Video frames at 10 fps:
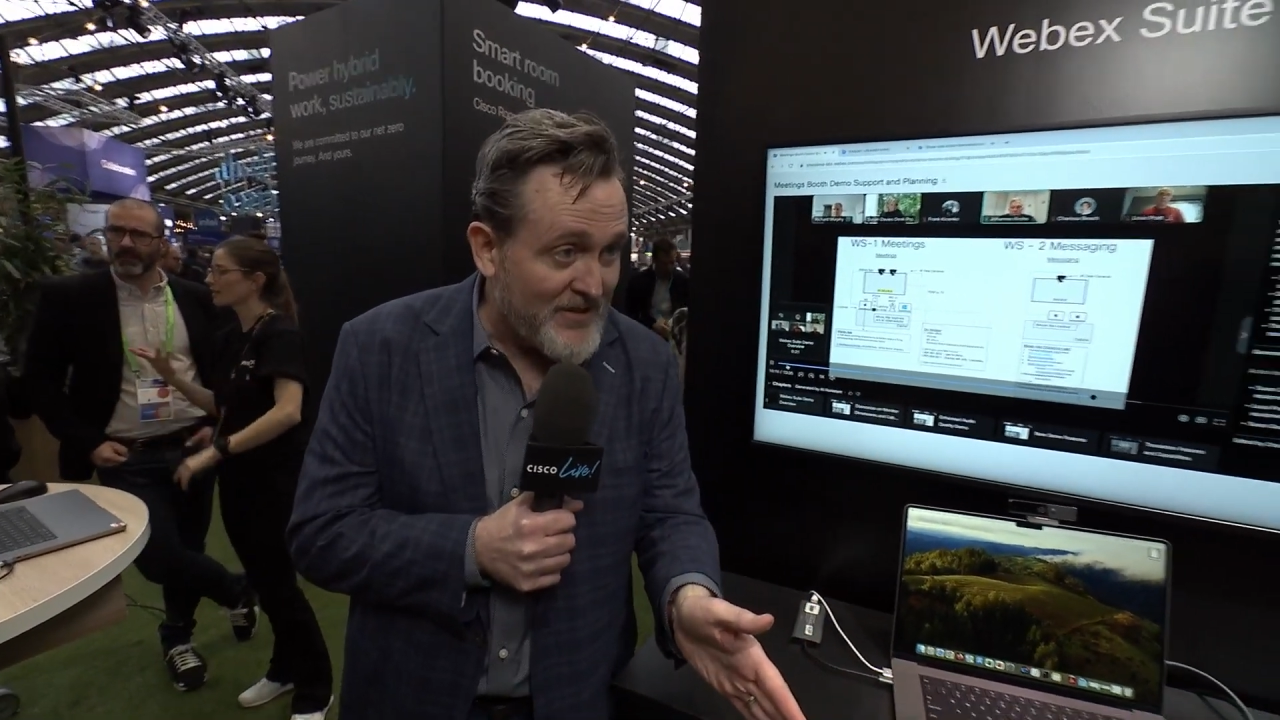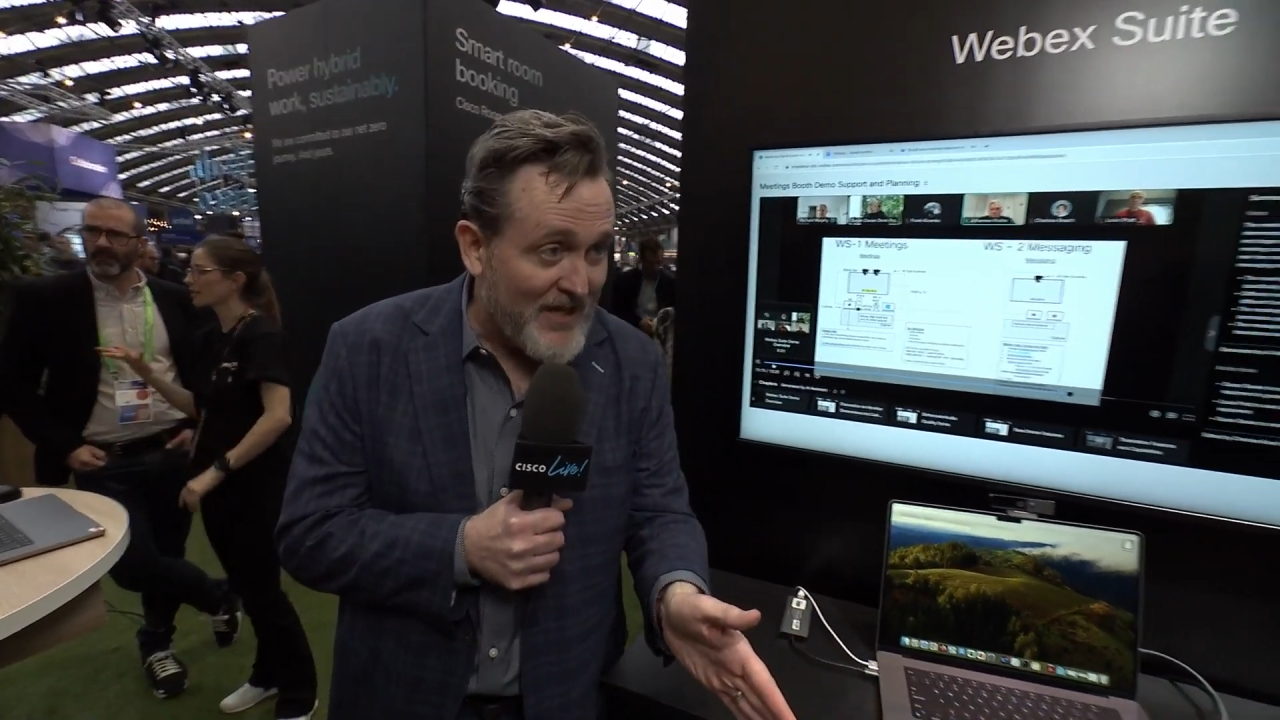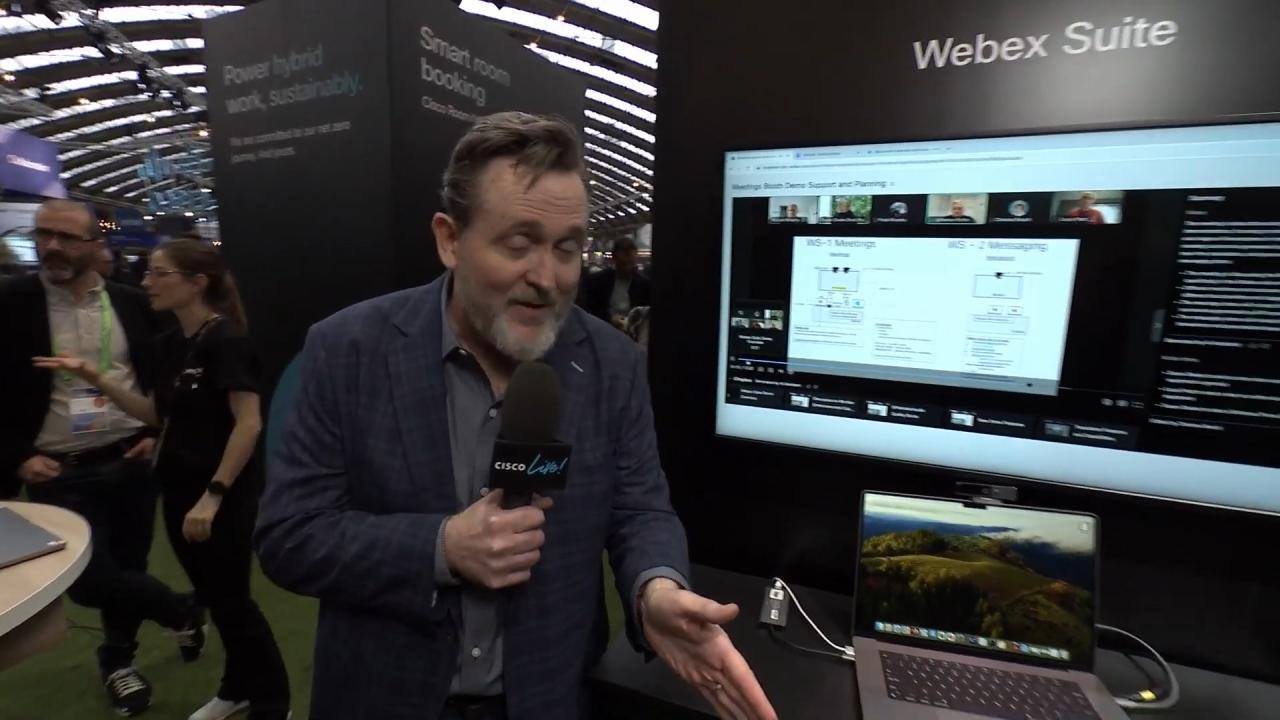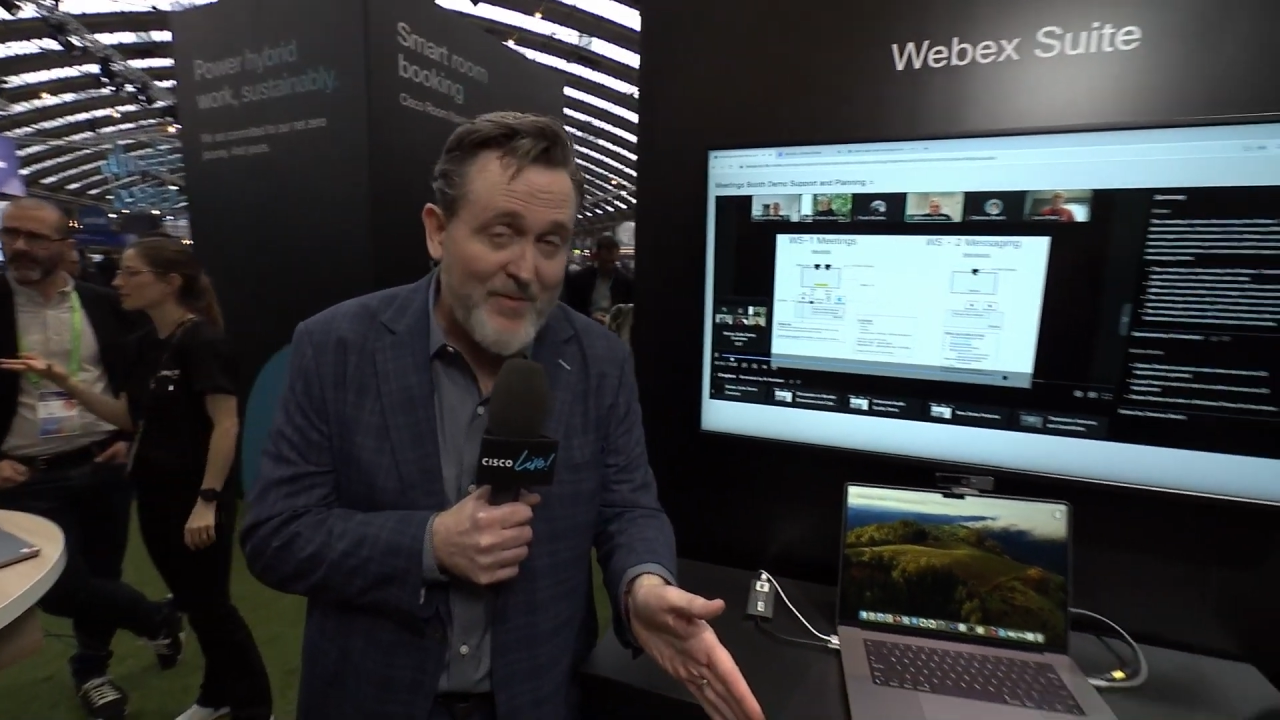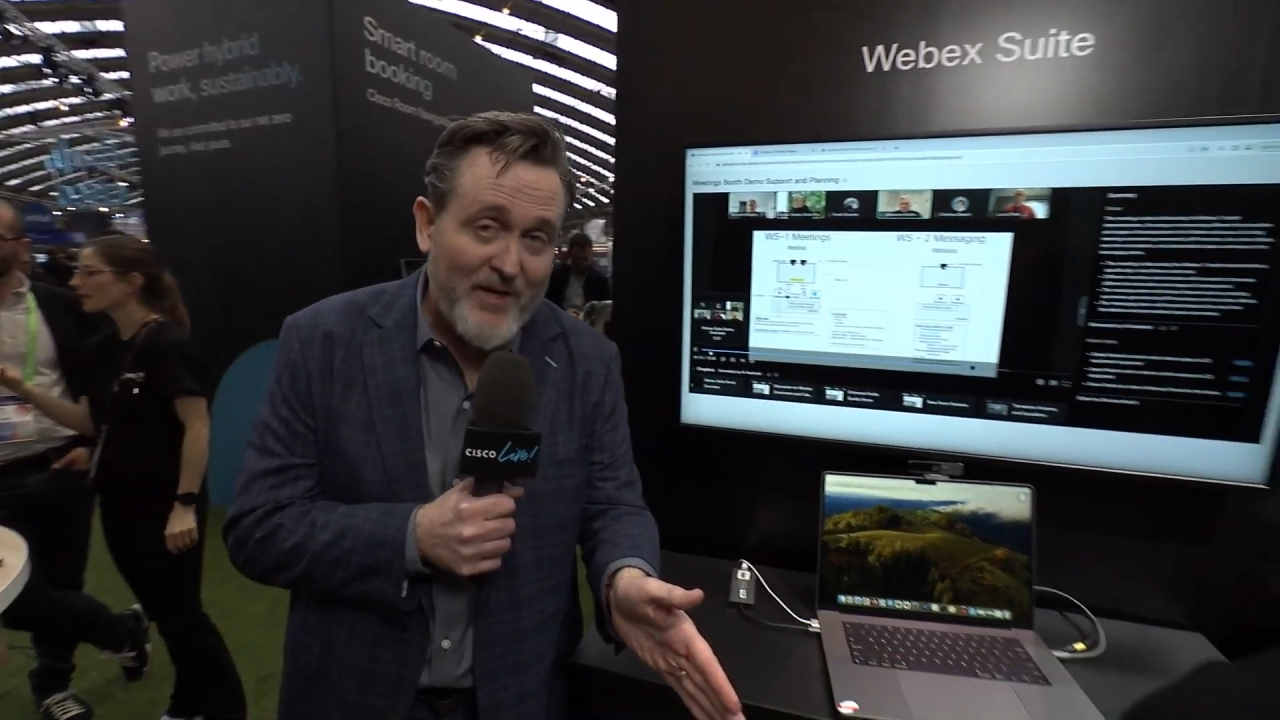
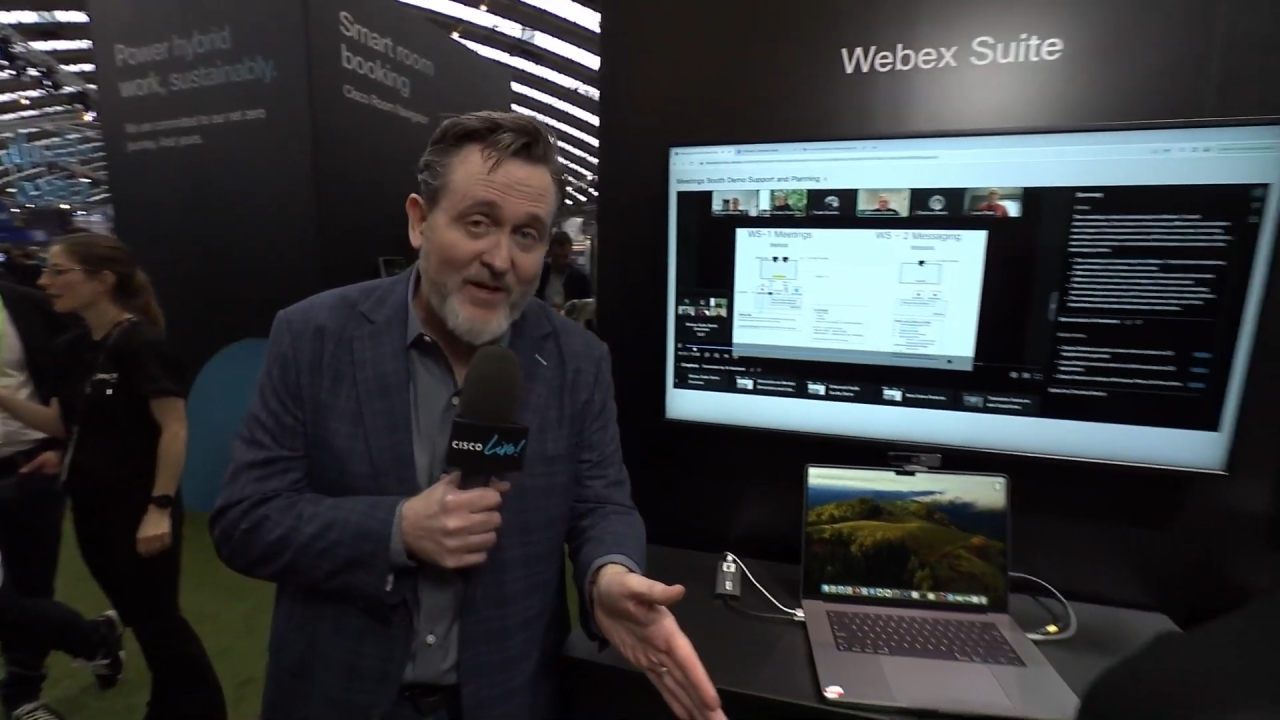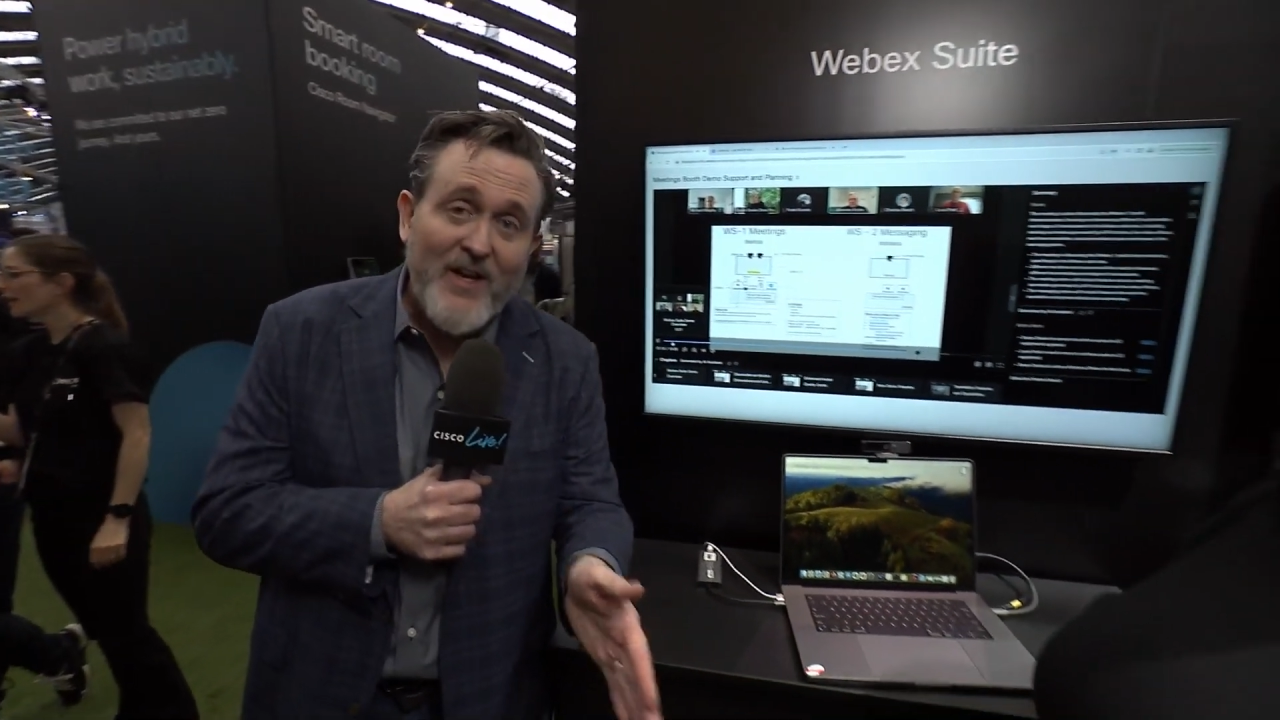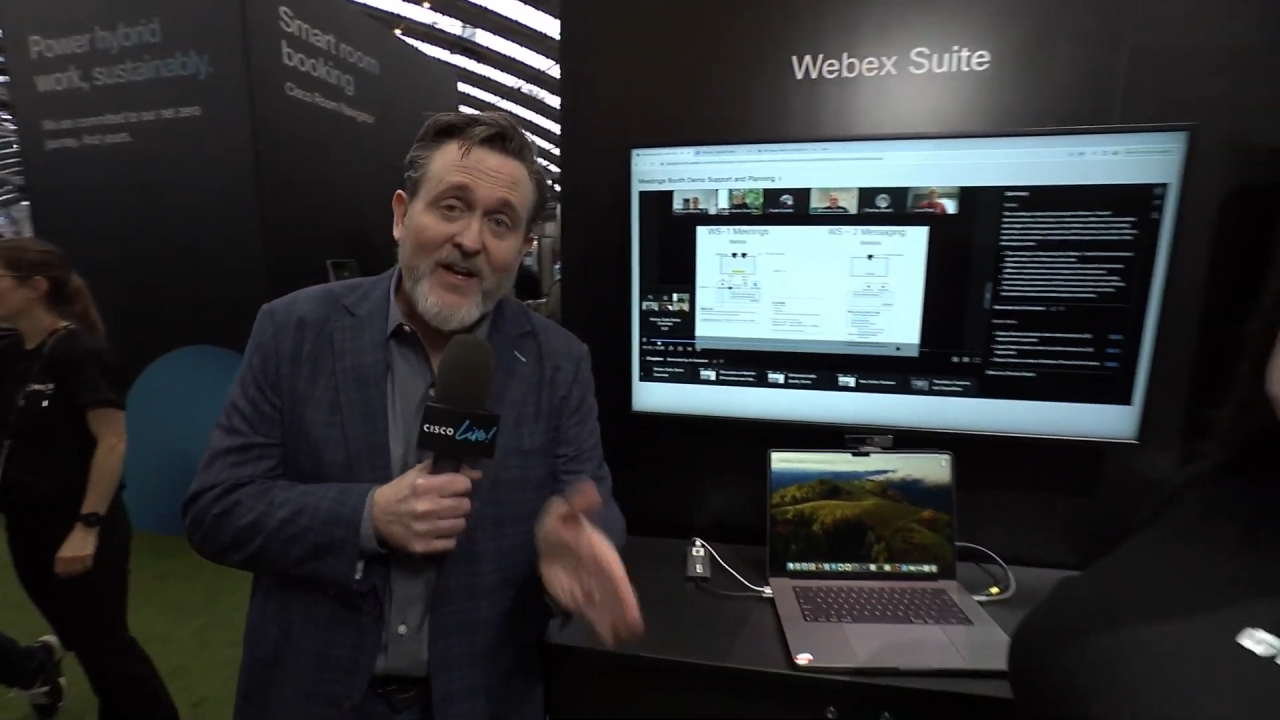time here.